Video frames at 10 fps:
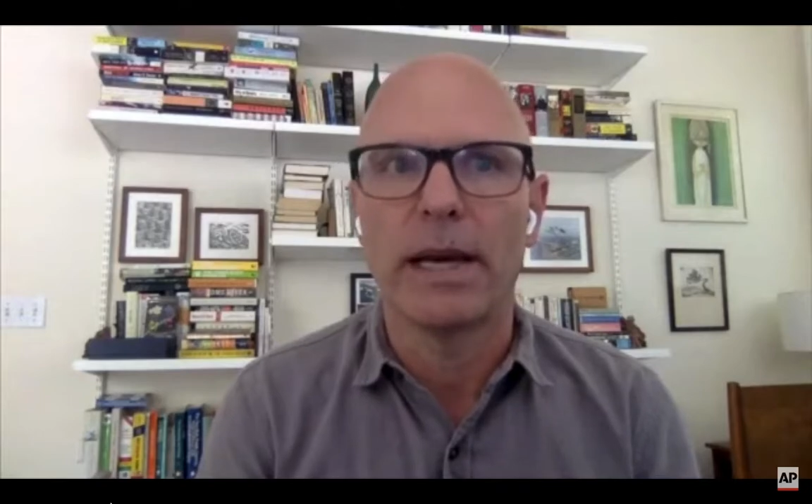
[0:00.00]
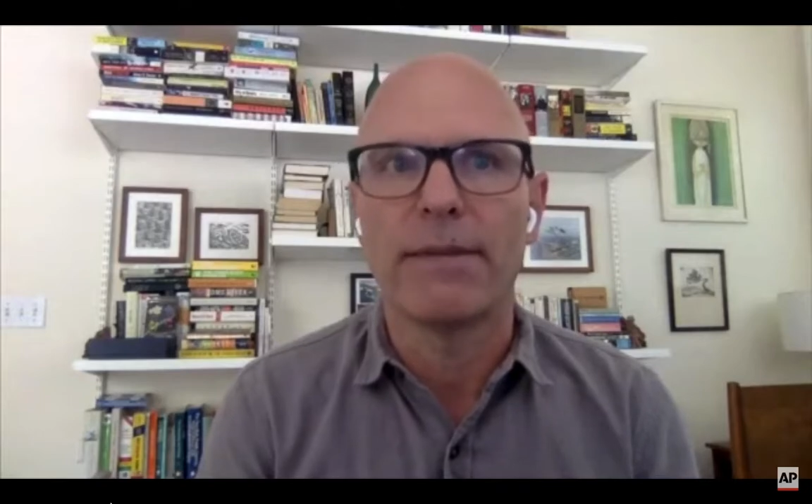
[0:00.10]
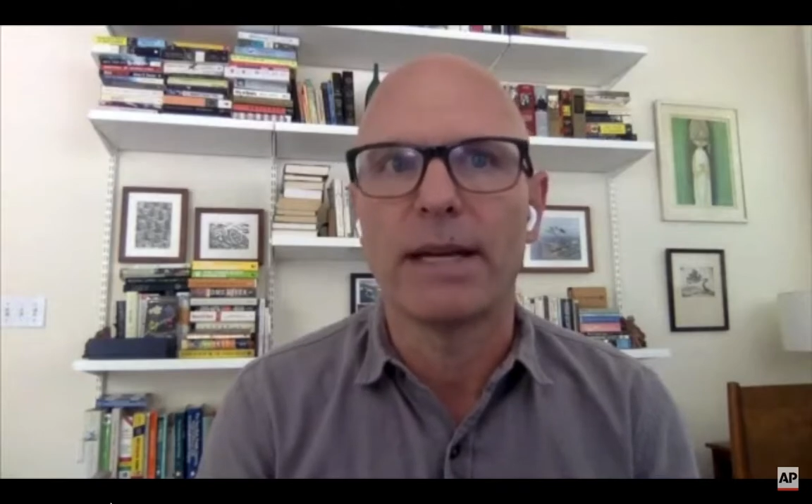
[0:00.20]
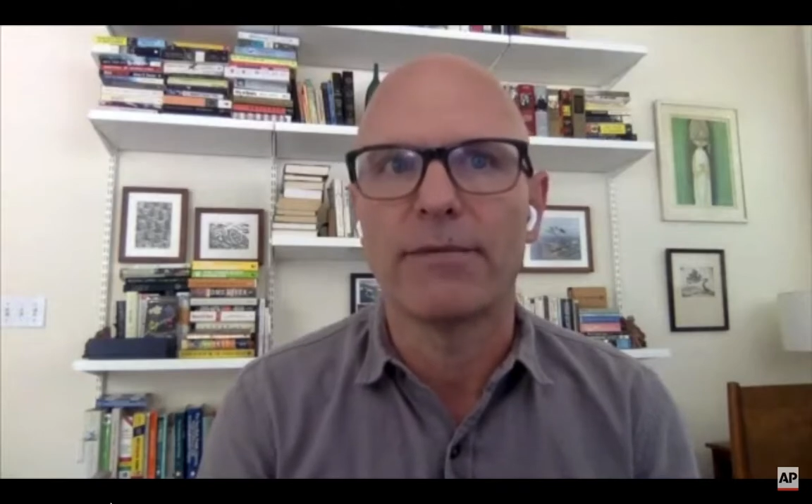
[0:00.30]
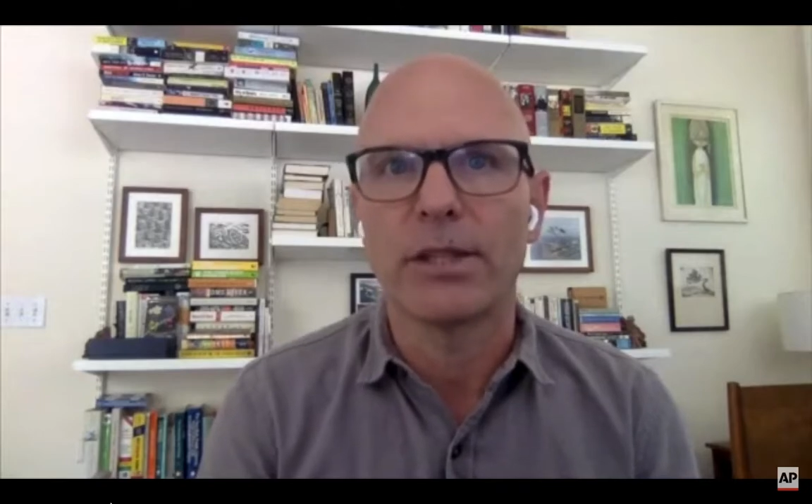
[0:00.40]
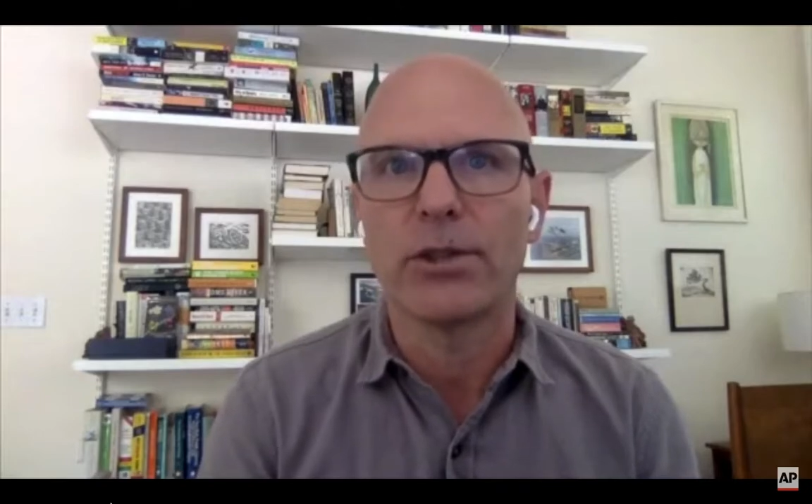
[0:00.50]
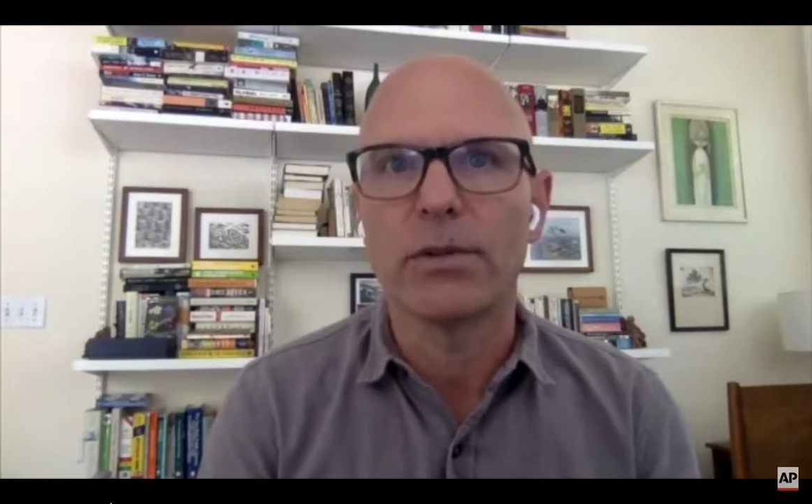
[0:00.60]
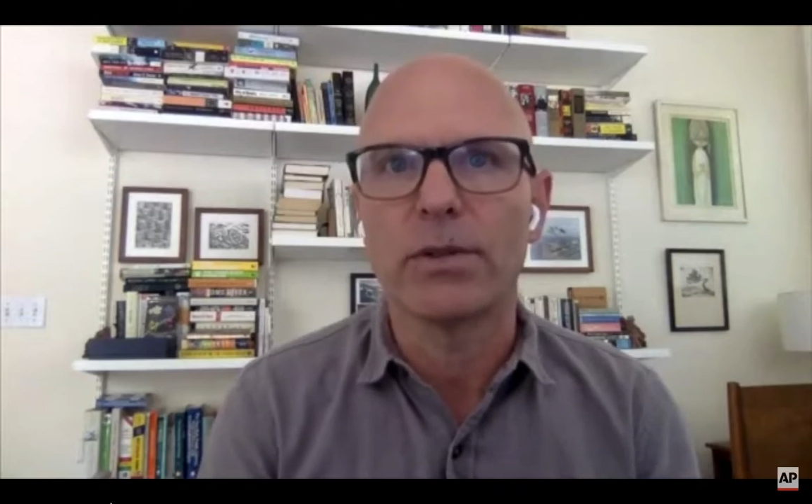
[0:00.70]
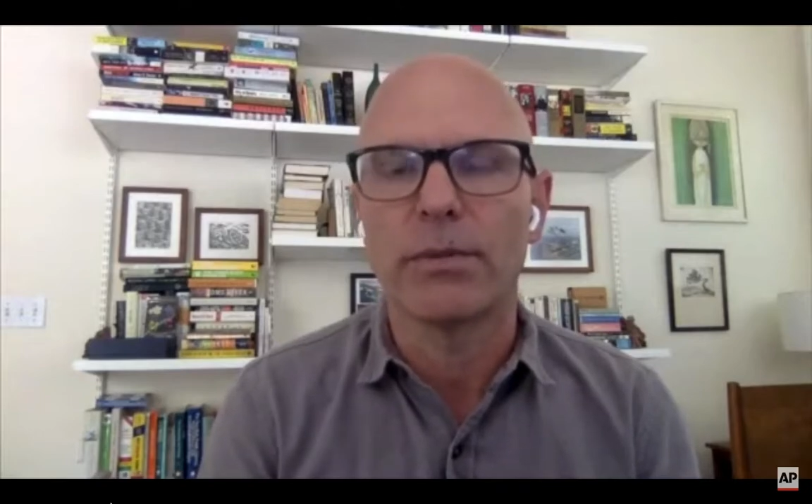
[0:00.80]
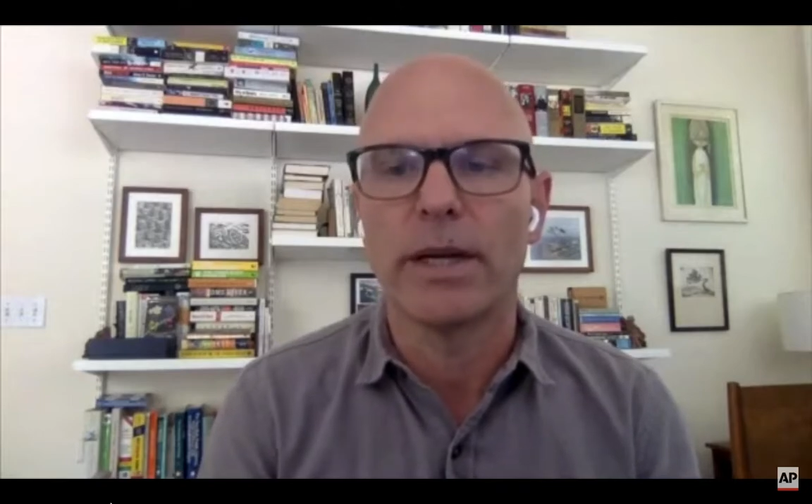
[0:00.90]
and then if they
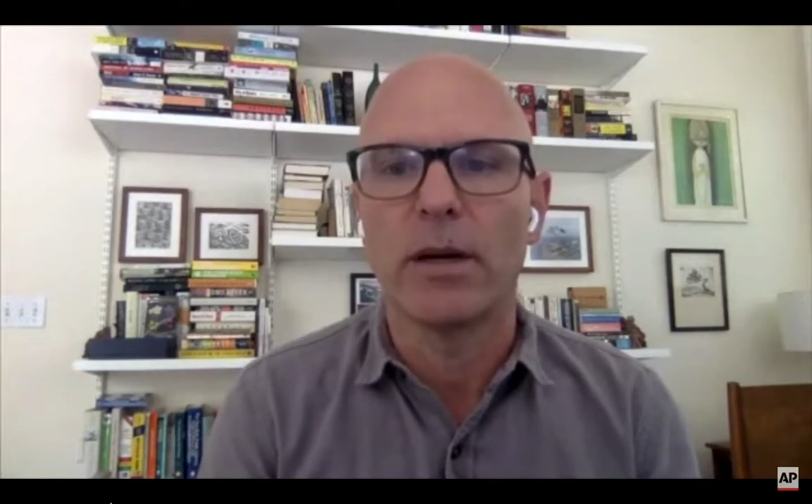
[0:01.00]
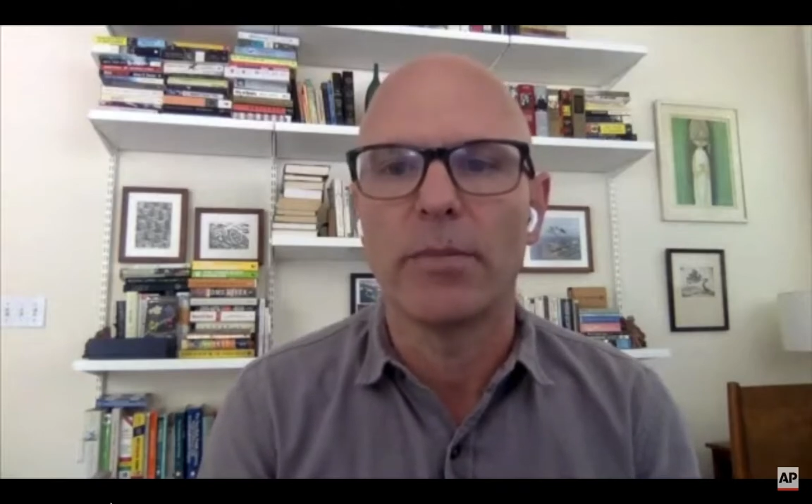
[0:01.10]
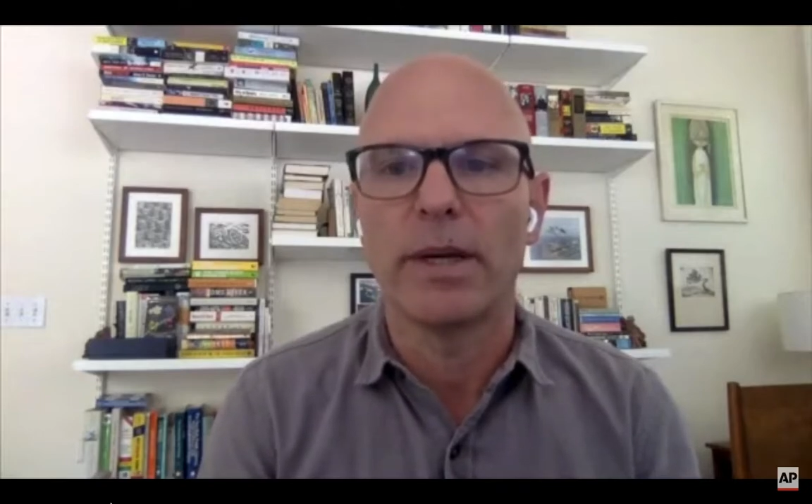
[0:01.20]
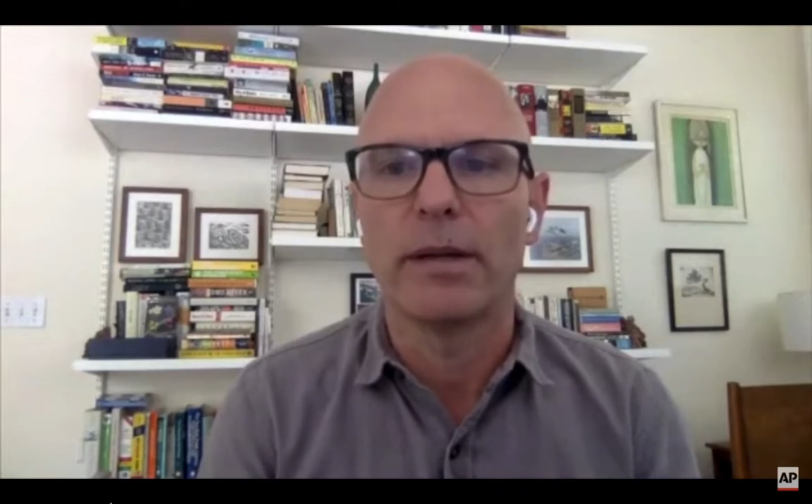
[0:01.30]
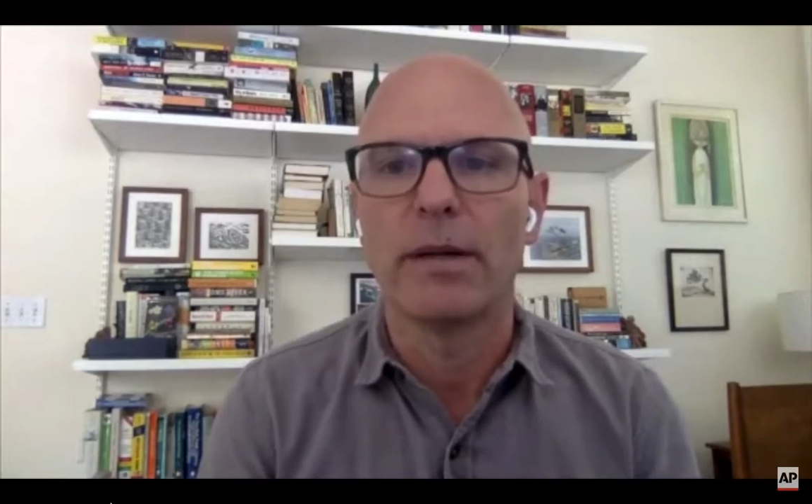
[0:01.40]
choose to reopen,